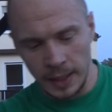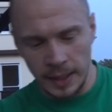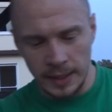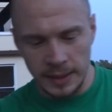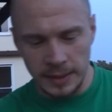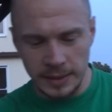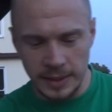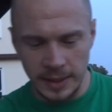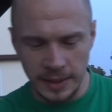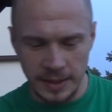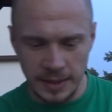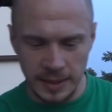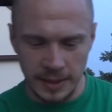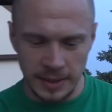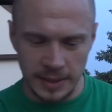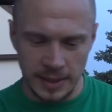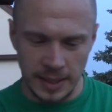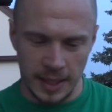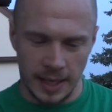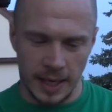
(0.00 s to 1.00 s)
This
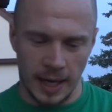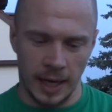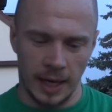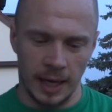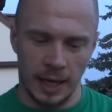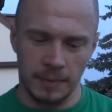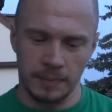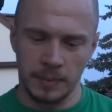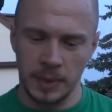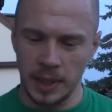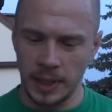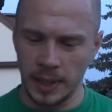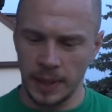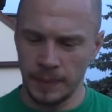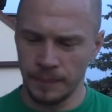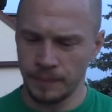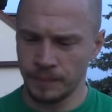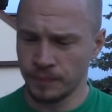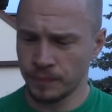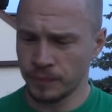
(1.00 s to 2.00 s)
is a Keller
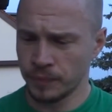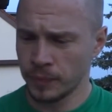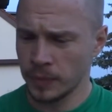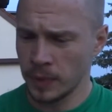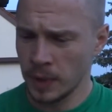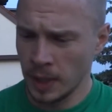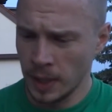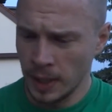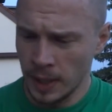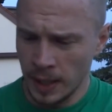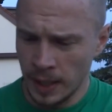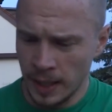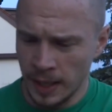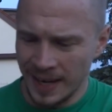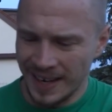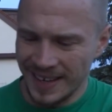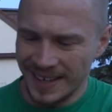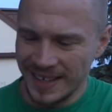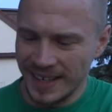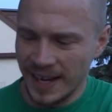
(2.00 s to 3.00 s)
beer.
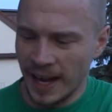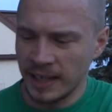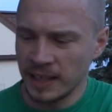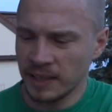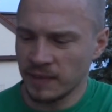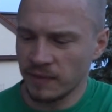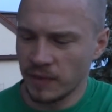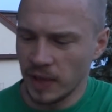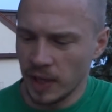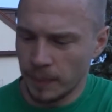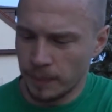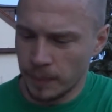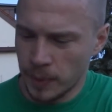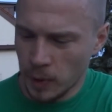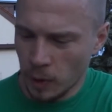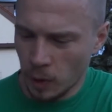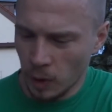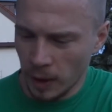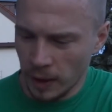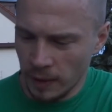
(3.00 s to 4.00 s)

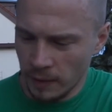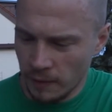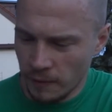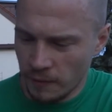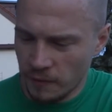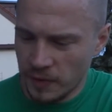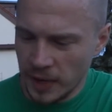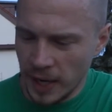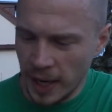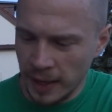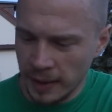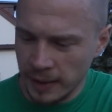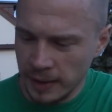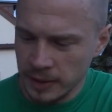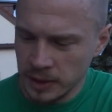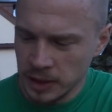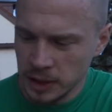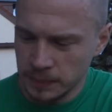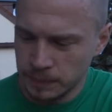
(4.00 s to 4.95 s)
Landwehrbräu, fränkische